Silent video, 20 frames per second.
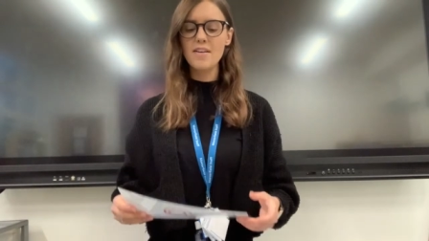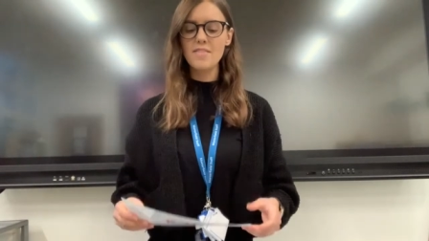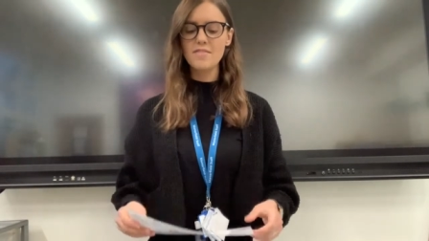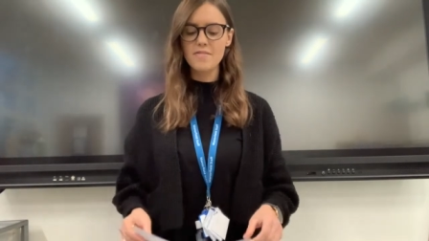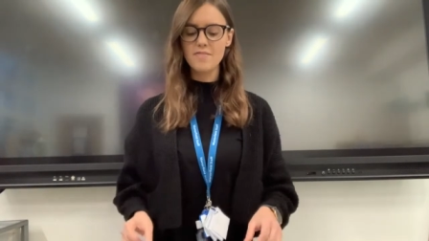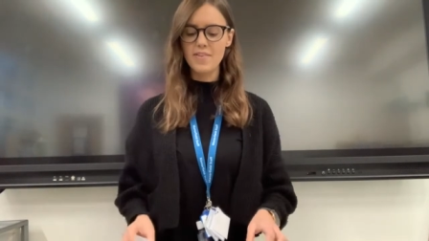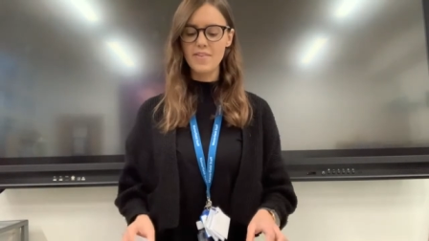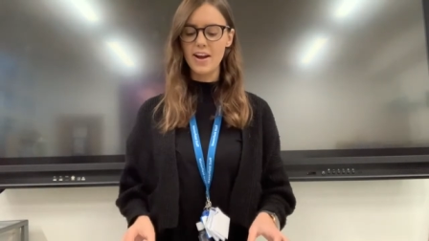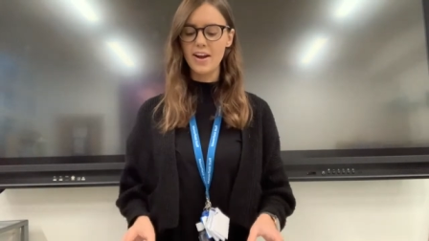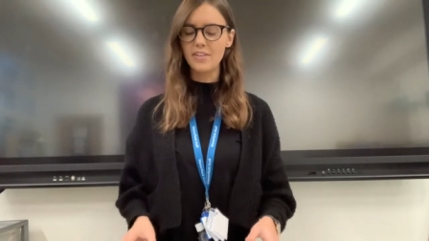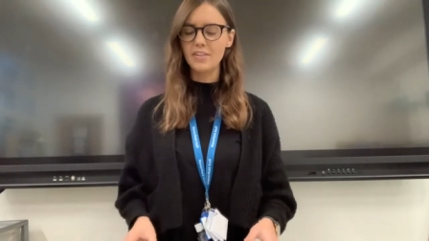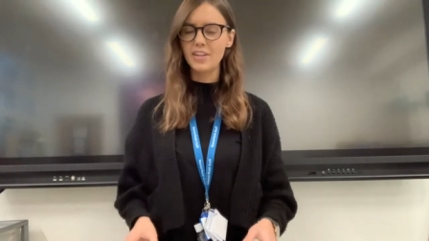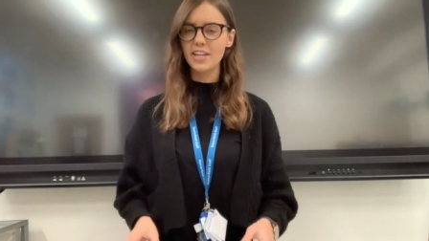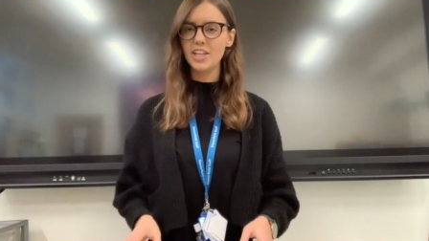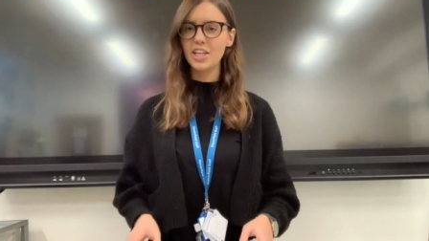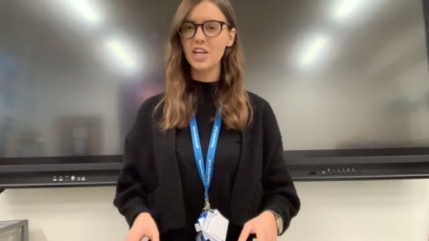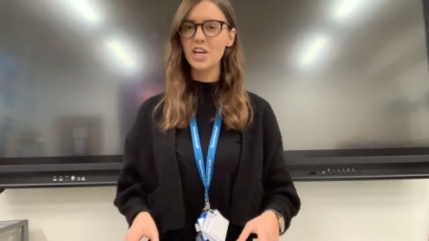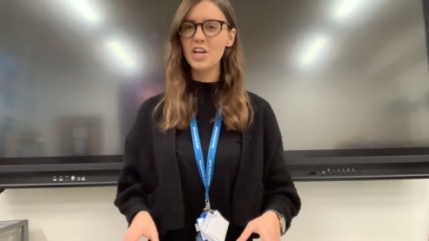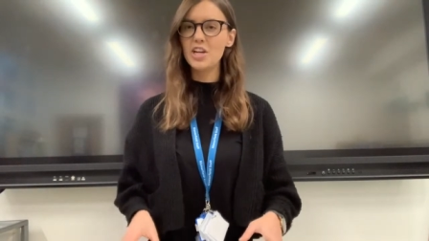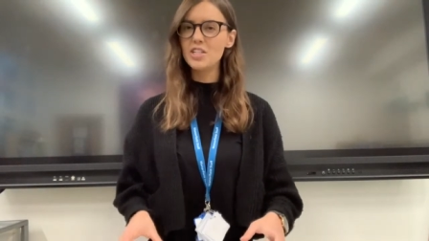Very
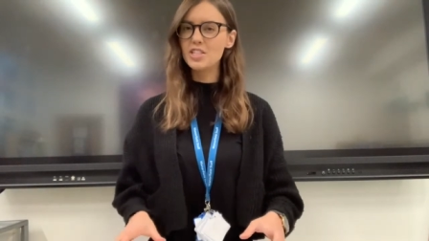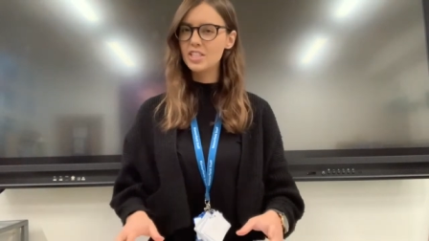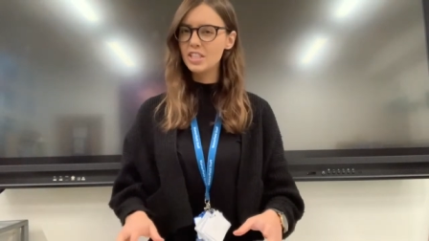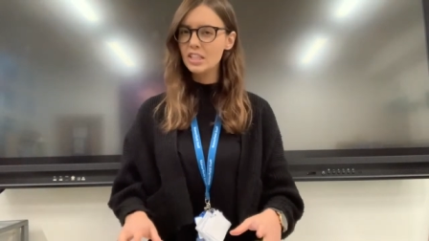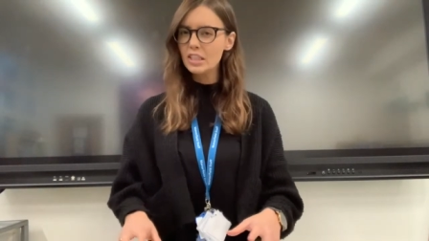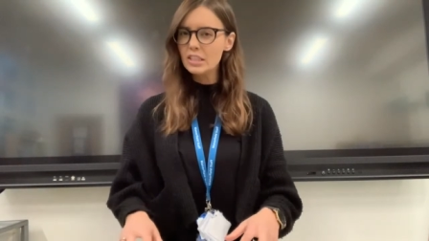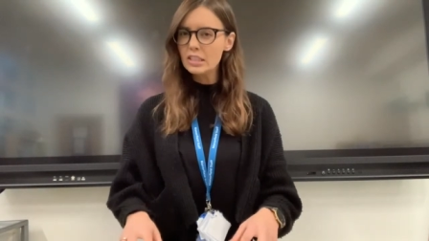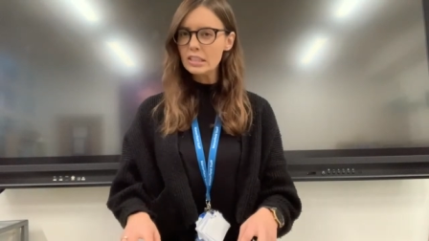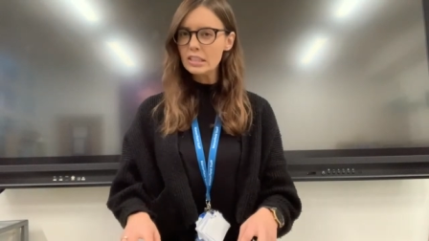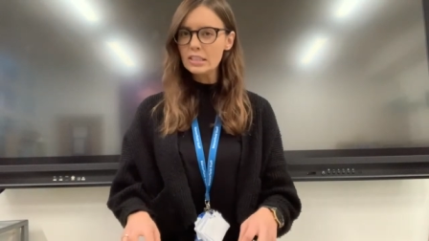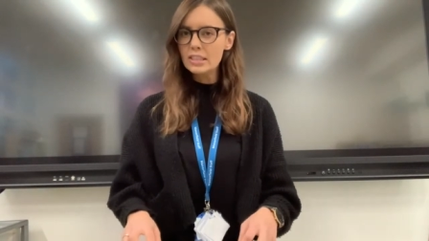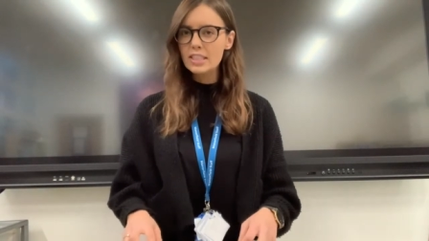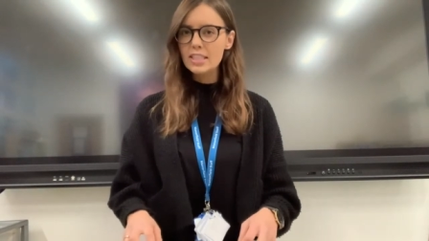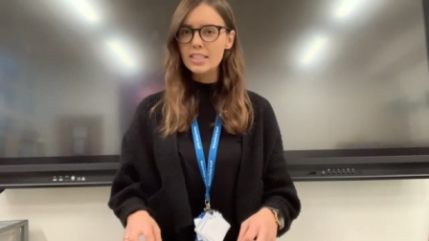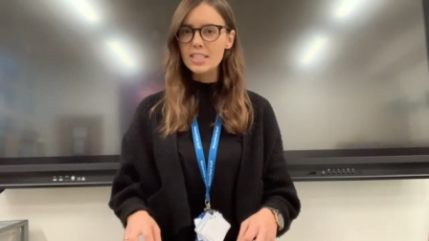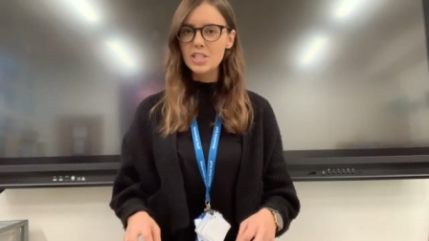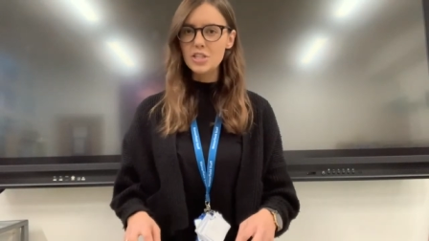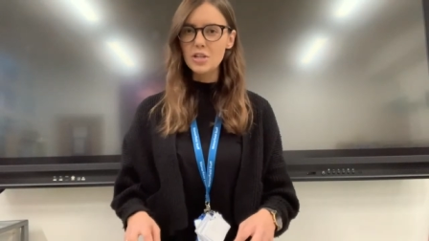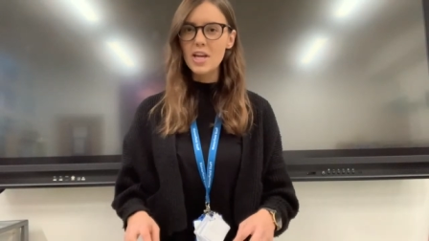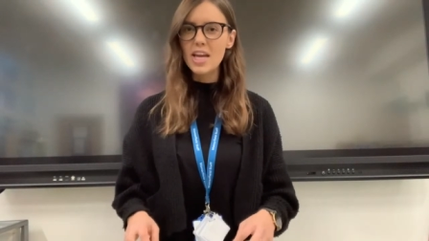good.
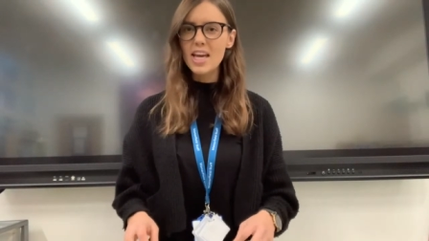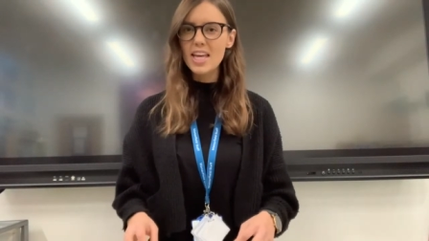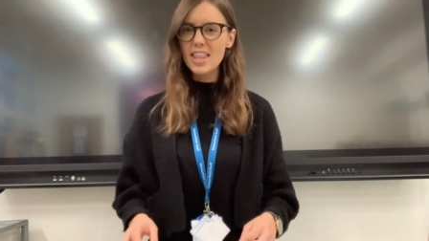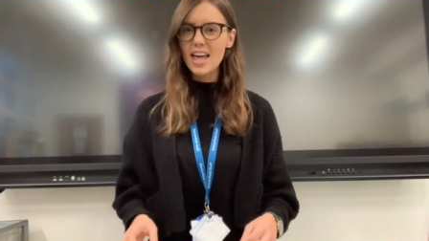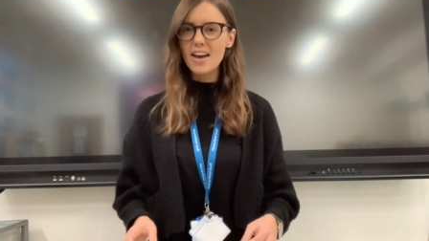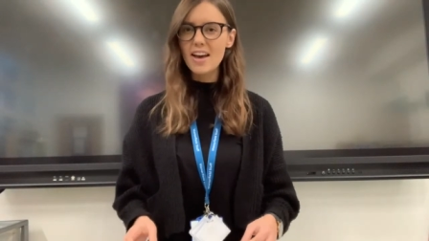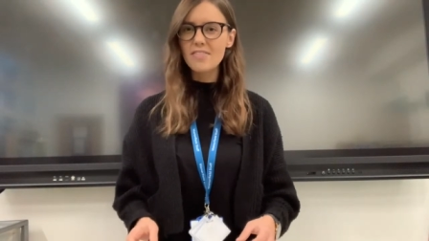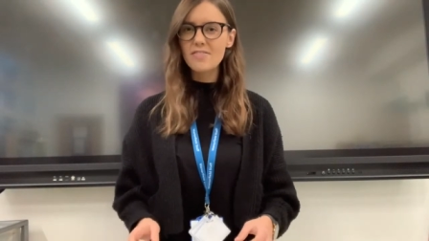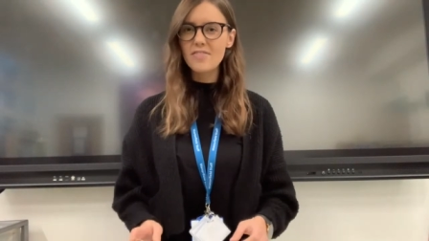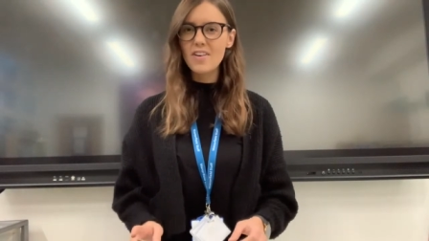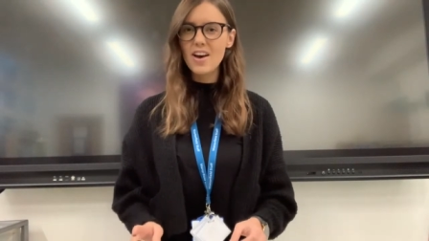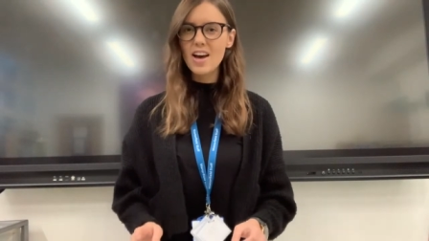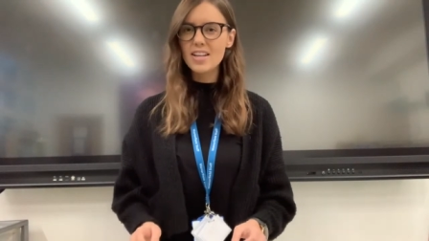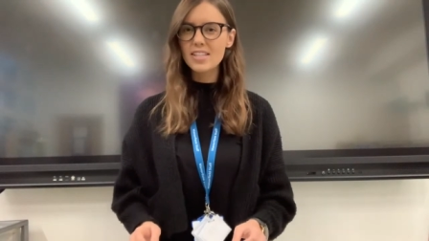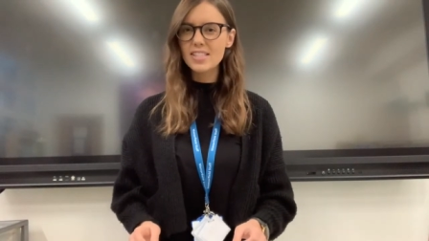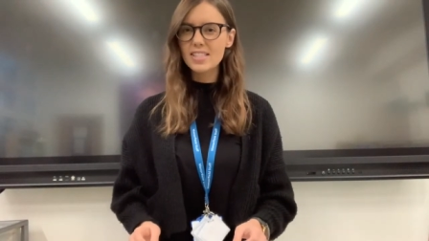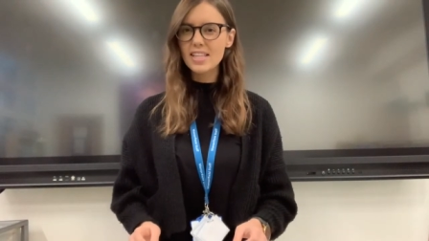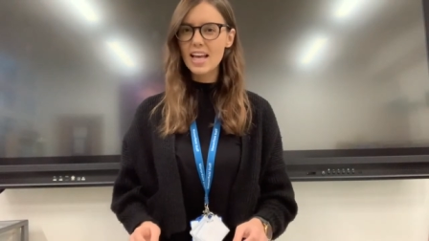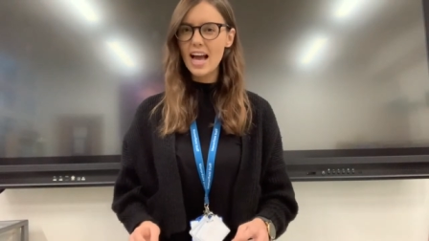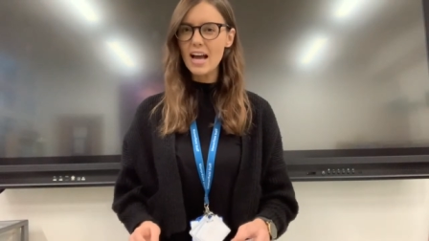Did you hear that
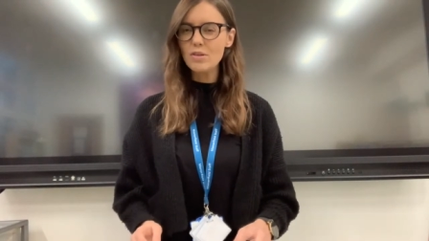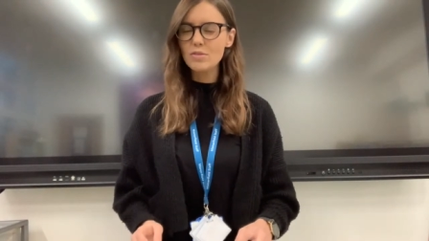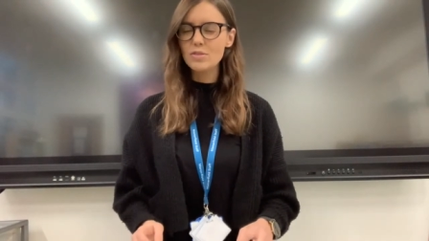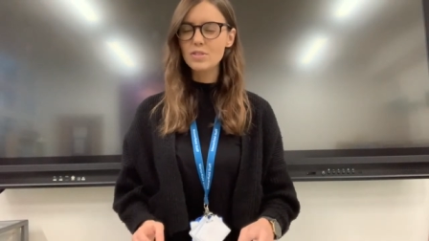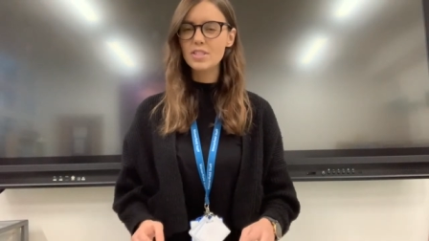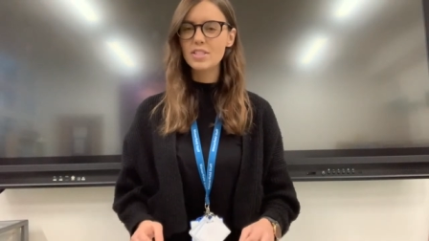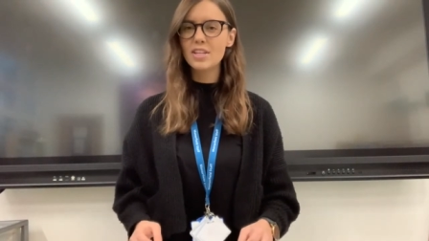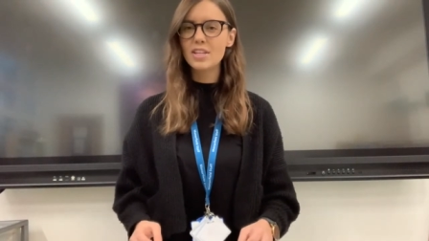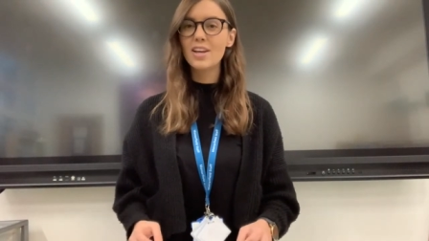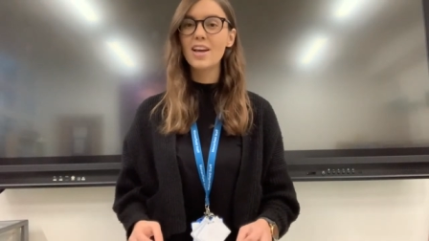first sound?